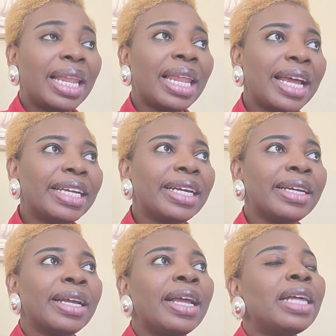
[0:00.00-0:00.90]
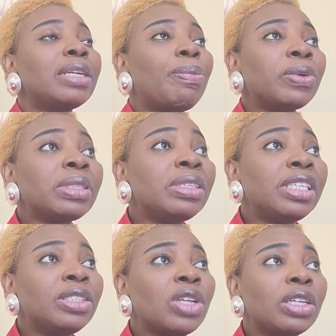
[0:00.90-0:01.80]
Like the person
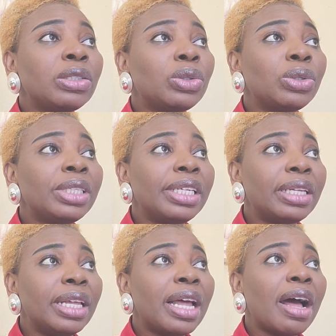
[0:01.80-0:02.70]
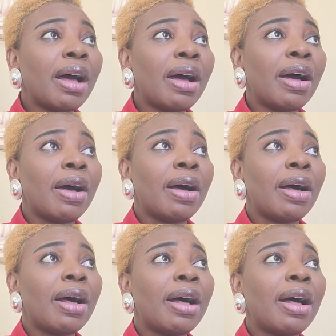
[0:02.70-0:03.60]
did not do the
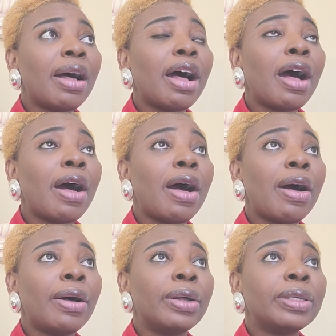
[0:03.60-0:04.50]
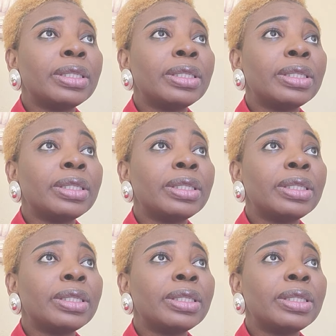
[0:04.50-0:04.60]
how